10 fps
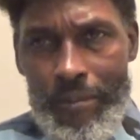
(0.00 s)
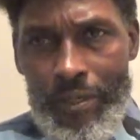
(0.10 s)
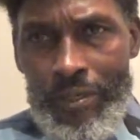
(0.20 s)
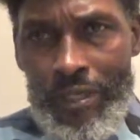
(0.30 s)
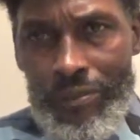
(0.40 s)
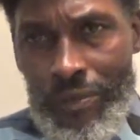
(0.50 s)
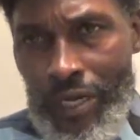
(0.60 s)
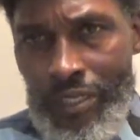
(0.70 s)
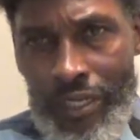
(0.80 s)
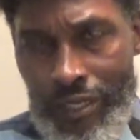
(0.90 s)
And that's
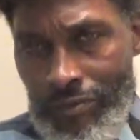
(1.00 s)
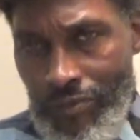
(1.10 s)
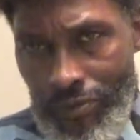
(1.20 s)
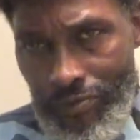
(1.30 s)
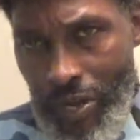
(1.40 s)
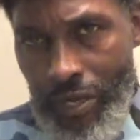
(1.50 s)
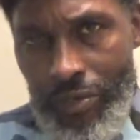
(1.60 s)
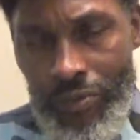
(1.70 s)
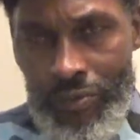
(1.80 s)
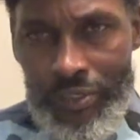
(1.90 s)
why they had a rock
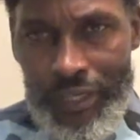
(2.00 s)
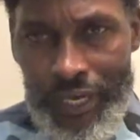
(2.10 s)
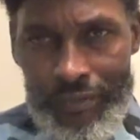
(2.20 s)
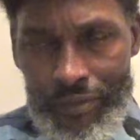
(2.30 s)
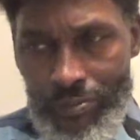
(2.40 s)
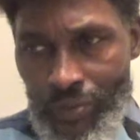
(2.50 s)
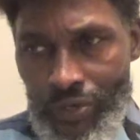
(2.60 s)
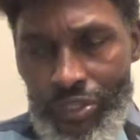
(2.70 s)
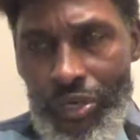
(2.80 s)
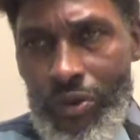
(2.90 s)
horn, they had no more
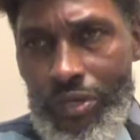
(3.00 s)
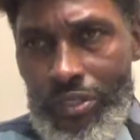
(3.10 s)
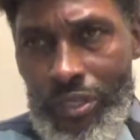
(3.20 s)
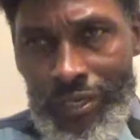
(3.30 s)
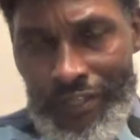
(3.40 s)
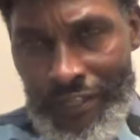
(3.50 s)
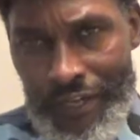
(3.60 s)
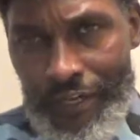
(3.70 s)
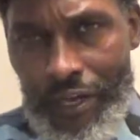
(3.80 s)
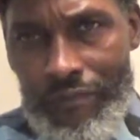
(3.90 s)
authority in
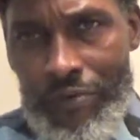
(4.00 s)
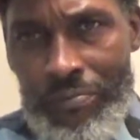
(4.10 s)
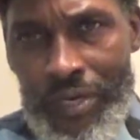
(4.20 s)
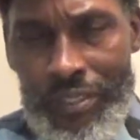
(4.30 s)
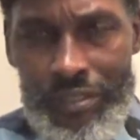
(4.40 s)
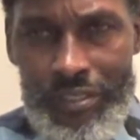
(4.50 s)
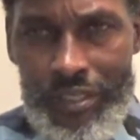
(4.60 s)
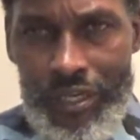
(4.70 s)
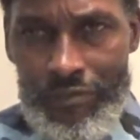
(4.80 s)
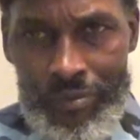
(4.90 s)
their government, and the
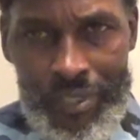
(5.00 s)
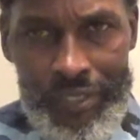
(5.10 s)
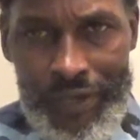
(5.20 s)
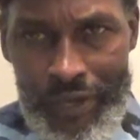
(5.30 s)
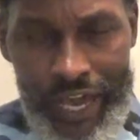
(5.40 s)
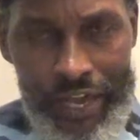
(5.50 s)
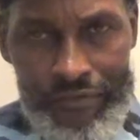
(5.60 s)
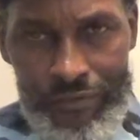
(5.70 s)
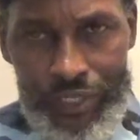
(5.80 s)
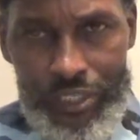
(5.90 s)
government are
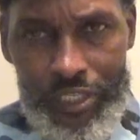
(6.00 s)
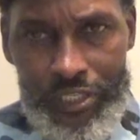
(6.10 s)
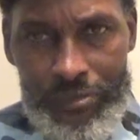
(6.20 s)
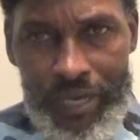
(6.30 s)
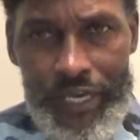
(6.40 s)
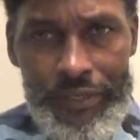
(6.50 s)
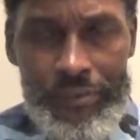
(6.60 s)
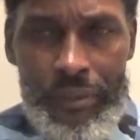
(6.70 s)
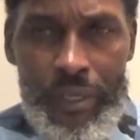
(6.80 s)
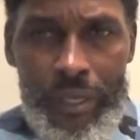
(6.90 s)
halfway dismantled.
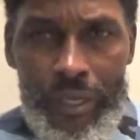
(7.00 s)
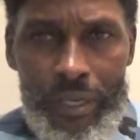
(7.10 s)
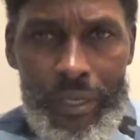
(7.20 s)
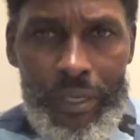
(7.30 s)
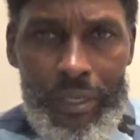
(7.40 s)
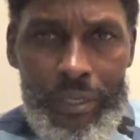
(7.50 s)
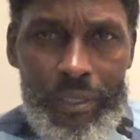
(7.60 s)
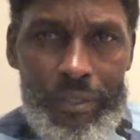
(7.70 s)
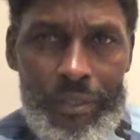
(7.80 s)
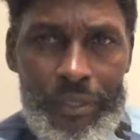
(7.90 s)

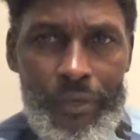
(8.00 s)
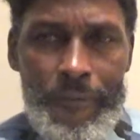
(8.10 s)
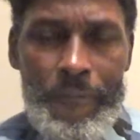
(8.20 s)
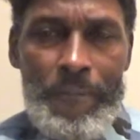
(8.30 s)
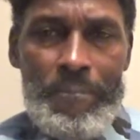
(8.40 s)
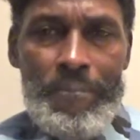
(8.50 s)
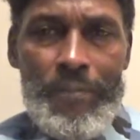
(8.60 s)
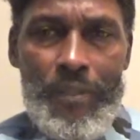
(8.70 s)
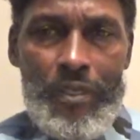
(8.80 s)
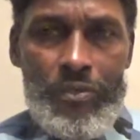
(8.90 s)
You know,
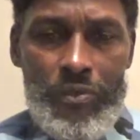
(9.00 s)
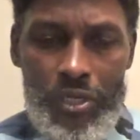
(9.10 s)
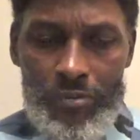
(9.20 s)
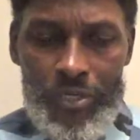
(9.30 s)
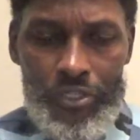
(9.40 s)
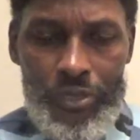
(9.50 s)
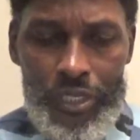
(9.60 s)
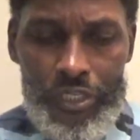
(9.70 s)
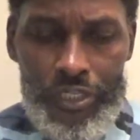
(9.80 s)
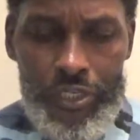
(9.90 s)
that's what I've been
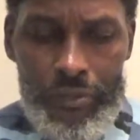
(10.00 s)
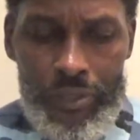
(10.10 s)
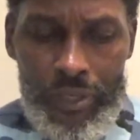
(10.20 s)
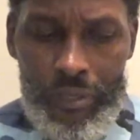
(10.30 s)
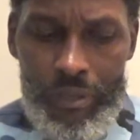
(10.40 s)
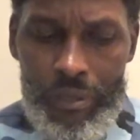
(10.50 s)
trying to show y'all.